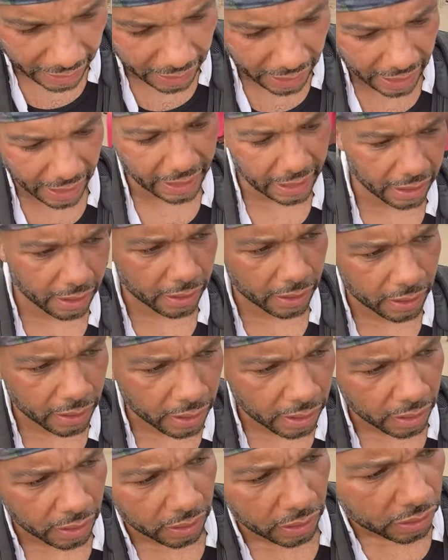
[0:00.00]
did
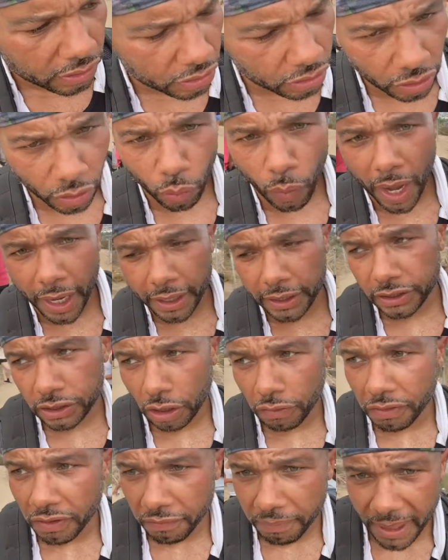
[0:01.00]
to the white
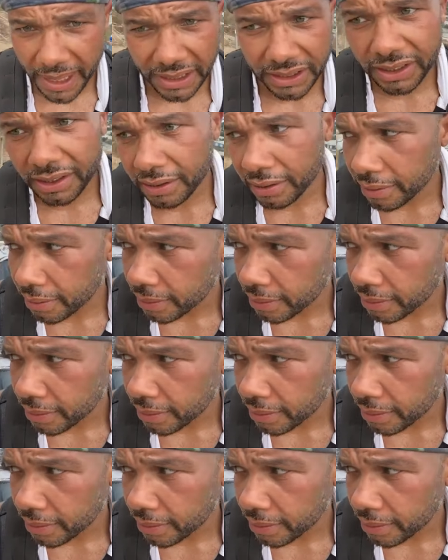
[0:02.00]
conservative base,